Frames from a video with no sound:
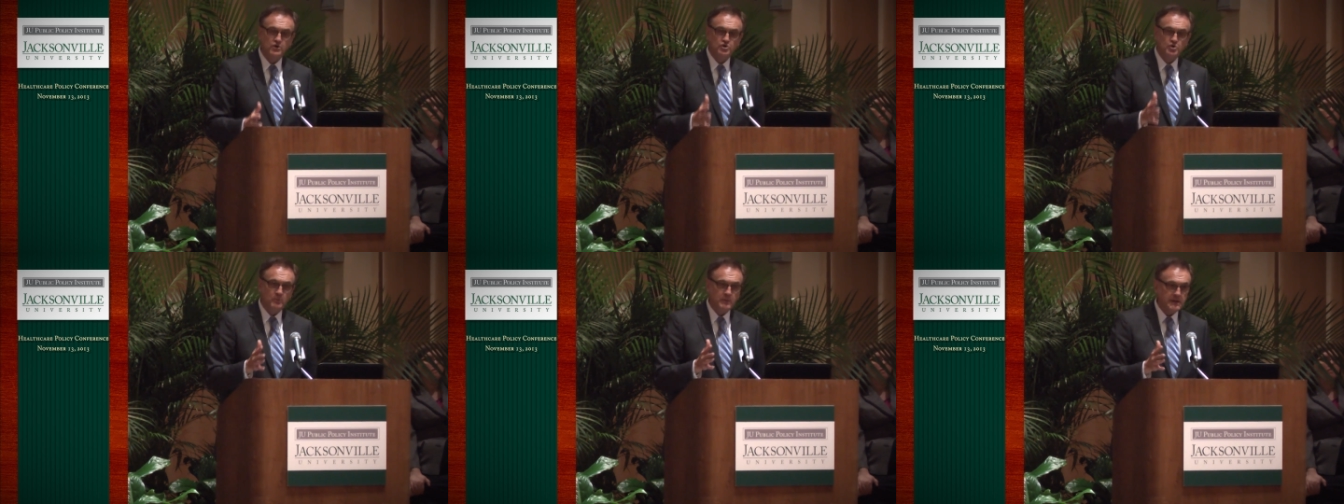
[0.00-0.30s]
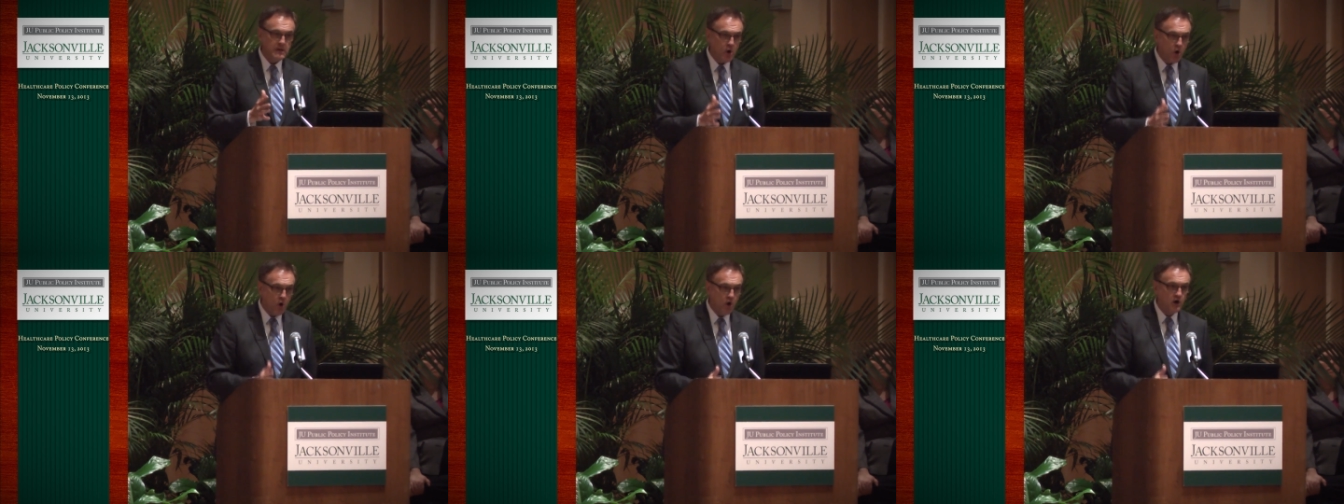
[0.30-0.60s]
to
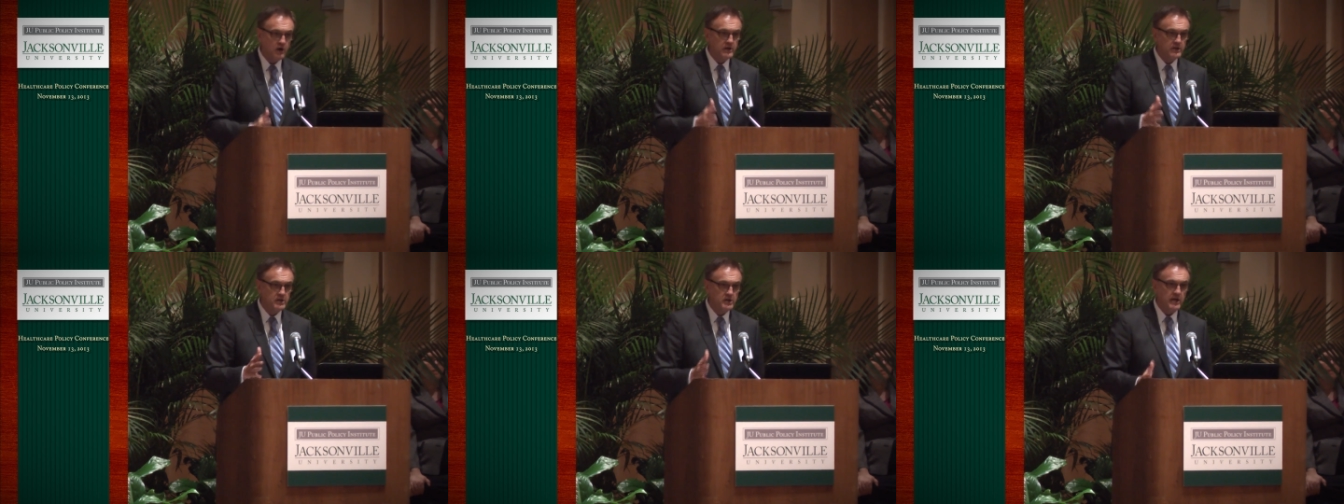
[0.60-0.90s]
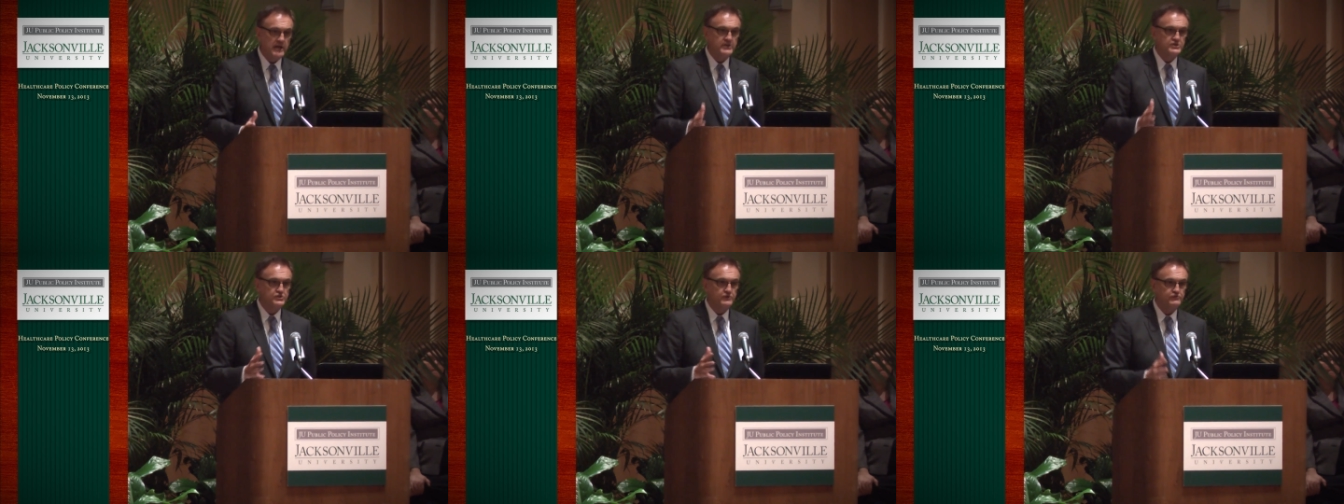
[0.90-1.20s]
be
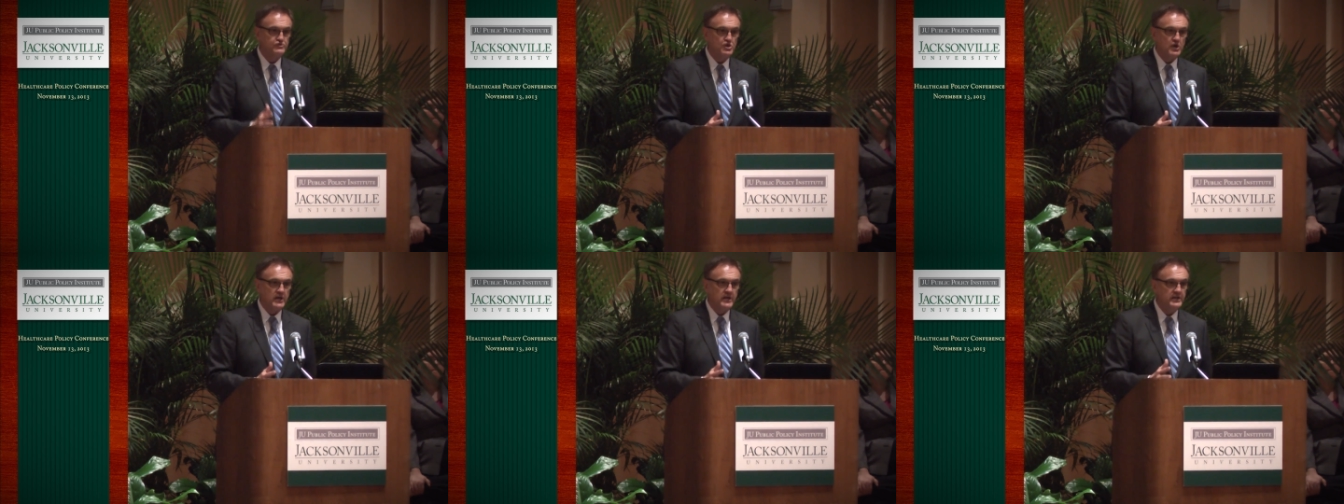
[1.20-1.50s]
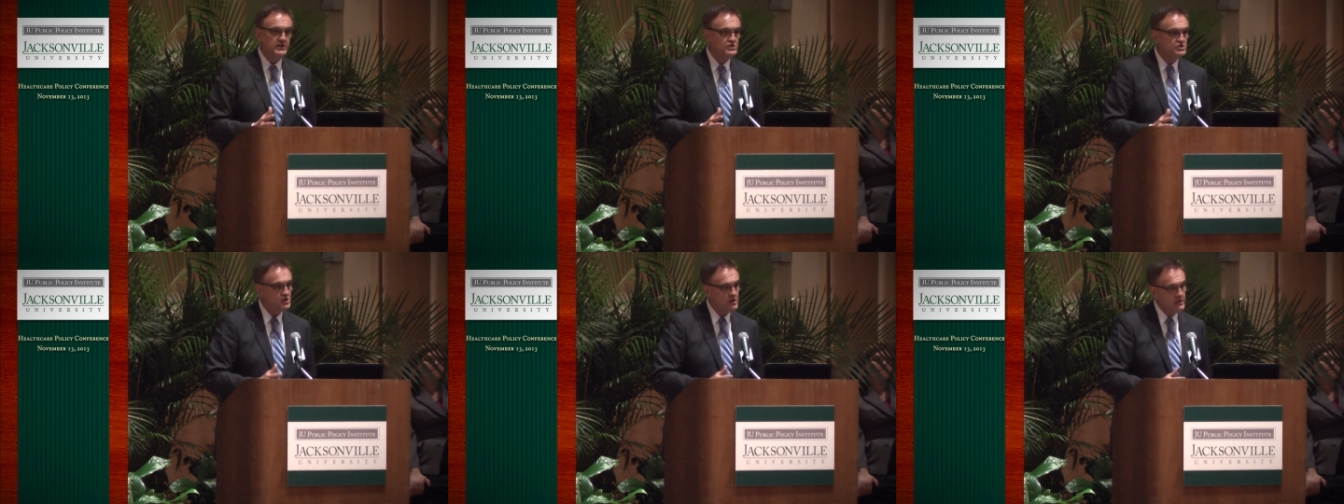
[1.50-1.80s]
architects of
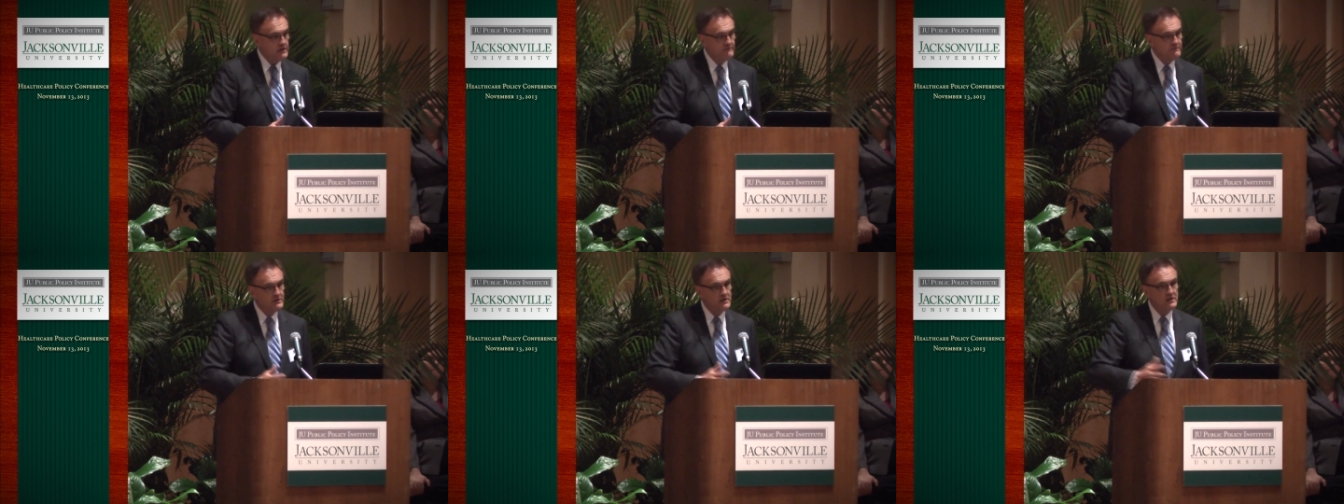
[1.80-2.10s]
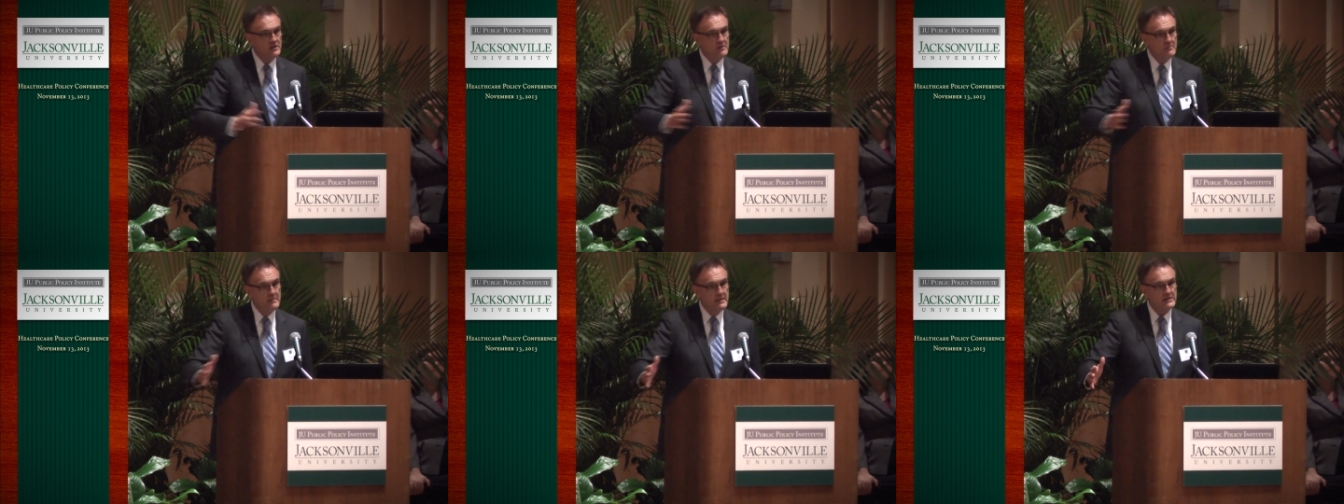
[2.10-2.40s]
change, even in the